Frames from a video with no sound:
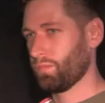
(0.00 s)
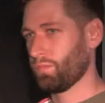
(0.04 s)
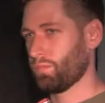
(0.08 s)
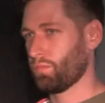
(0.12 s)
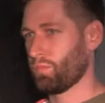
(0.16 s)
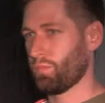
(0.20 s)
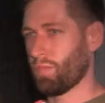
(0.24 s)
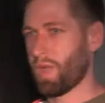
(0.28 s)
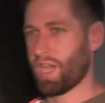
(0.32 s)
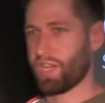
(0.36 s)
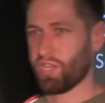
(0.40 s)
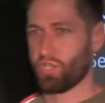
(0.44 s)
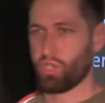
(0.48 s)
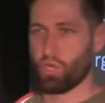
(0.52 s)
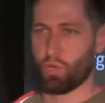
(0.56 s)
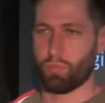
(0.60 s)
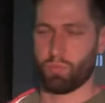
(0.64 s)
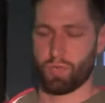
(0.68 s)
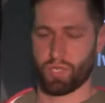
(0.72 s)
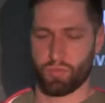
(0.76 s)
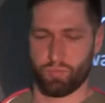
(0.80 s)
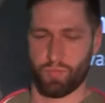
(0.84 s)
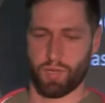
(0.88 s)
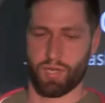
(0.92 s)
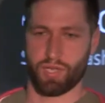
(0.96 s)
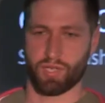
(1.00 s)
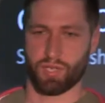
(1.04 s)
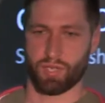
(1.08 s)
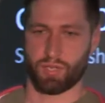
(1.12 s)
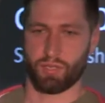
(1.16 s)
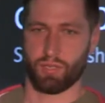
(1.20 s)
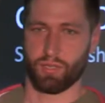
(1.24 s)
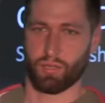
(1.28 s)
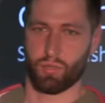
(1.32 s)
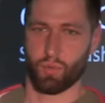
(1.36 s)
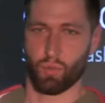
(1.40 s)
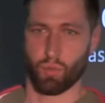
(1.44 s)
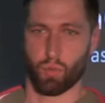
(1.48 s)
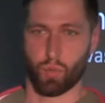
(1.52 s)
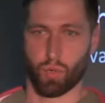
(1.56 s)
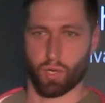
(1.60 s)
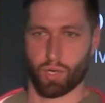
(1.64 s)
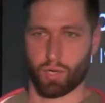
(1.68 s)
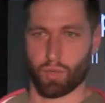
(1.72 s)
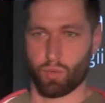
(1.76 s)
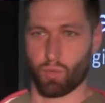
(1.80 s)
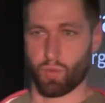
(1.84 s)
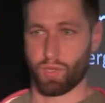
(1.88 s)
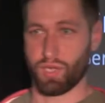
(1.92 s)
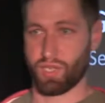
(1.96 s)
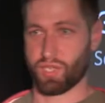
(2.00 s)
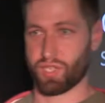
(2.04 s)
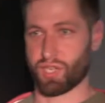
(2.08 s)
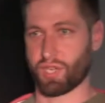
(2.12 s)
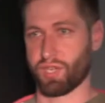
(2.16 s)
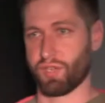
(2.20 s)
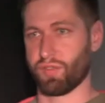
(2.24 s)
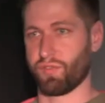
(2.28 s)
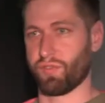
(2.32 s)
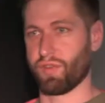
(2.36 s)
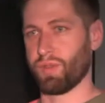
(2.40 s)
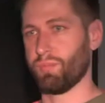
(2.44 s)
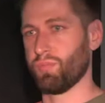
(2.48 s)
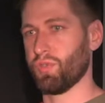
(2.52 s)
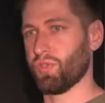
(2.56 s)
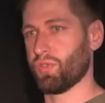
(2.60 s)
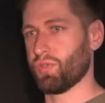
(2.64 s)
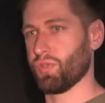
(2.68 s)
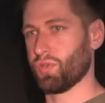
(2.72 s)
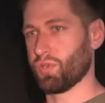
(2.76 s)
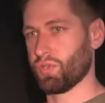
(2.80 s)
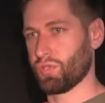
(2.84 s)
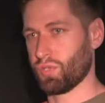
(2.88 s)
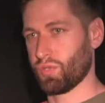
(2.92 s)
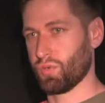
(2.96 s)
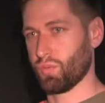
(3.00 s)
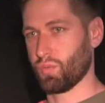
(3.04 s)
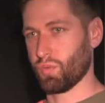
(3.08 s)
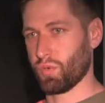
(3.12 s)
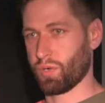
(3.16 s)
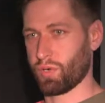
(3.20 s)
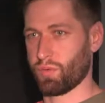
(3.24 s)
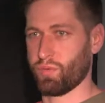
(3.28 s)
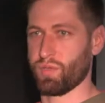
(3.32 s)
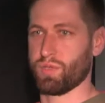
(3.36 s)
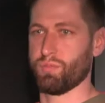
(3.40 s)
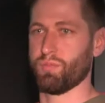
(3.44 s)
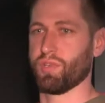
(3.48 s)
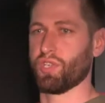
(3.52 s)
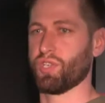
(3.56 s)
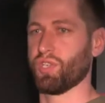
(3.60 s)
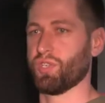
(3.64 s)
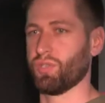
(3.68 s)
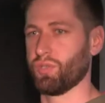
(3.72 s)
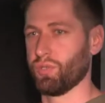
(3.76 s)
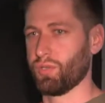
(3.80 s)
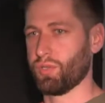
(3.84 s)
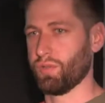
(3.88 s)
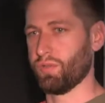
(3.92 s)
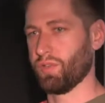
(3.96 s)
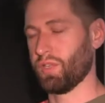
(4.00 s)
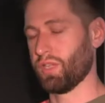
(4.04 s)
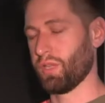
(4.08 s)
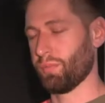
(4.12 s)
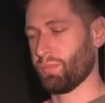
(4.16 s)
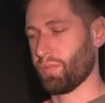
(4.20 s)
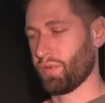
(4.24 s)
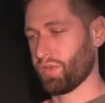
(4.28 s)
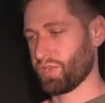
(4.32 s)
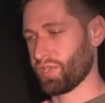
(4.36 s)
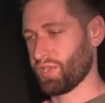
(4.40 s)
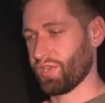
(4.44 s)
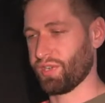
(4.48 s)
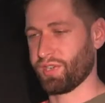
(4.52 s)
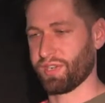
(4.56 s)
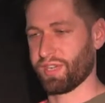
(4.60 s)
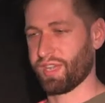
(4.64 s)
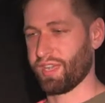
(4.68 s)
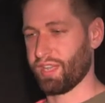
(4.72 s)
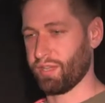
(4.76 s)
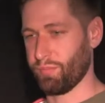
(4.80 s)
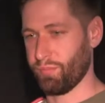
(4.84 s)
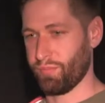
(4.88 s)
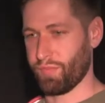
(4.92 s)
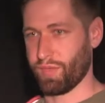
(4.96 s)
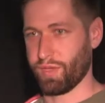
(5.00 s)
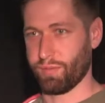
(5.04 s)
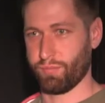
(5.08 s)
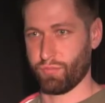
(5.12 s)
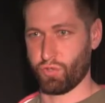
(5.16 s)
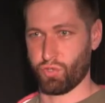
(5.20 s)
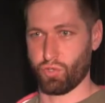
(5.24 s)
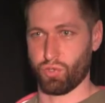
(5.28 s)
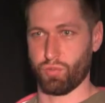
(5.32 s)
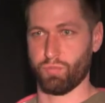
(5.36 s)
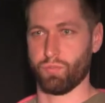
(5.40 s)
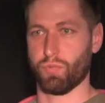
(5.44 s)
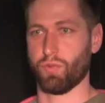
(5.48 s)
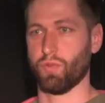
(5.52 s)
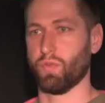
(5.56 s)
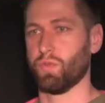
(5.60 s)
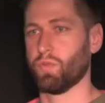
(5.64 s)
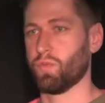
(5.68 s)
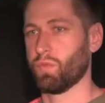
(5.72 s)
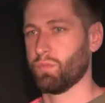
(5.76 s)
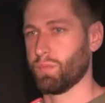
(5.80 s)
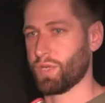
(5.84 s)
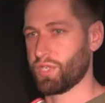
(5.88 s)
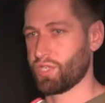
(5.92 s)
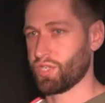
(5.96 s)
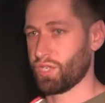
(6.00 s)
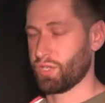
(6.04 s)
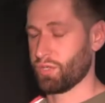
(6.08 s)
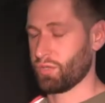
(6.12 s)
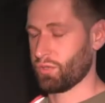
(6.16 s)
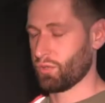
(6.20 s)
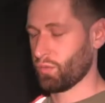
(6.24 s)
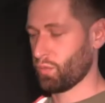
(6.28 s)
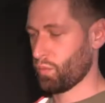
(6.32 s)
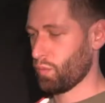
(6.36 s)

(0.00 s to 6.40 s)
My job is basically to work with contributors, to work with Magento developers and help them to improve Magento.